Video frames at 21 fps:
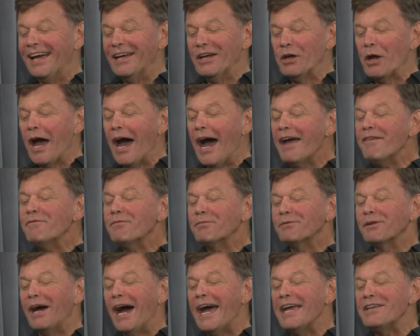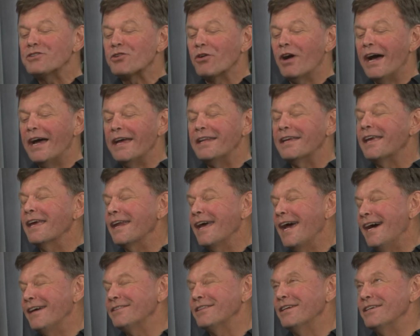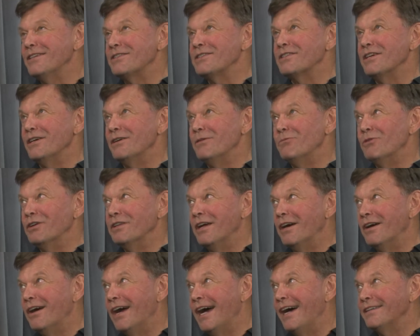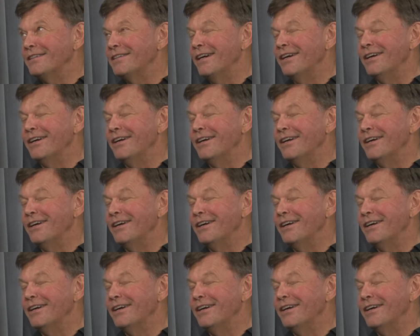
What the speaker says: I try to get out there some when they're out there.